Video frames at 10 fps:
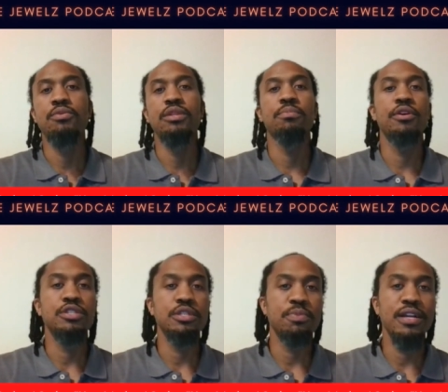what the
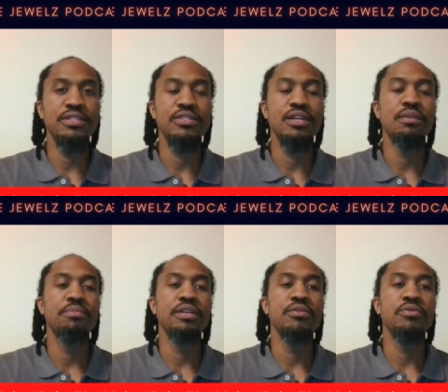purchase price is going to
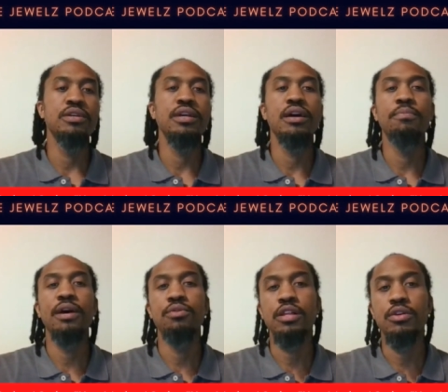be, who's going to help out
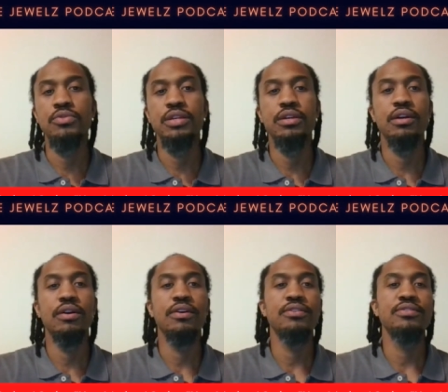with closing
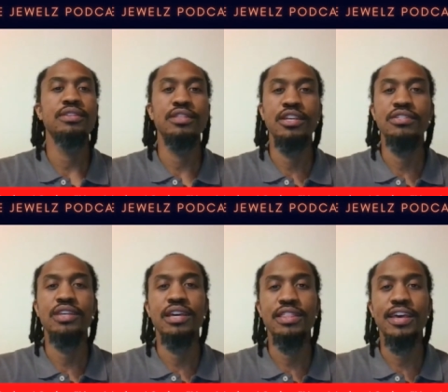costs and things
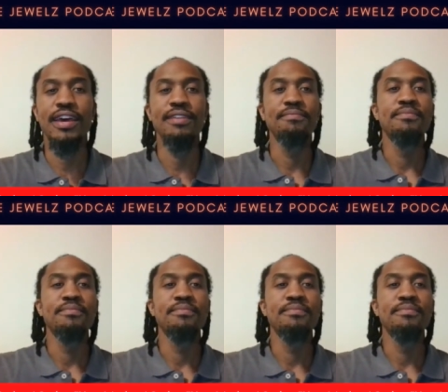like that.